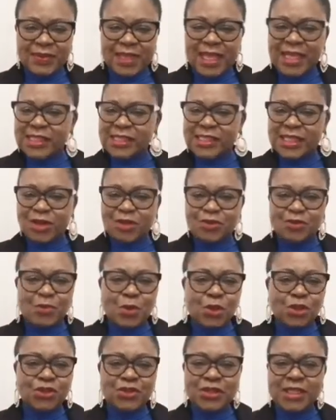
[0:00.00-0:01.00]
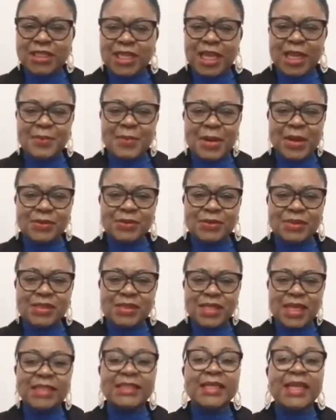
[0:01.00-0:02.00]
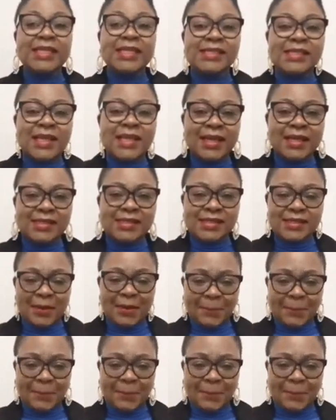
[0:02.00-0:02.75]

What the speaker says: instead of bothering about naysayers.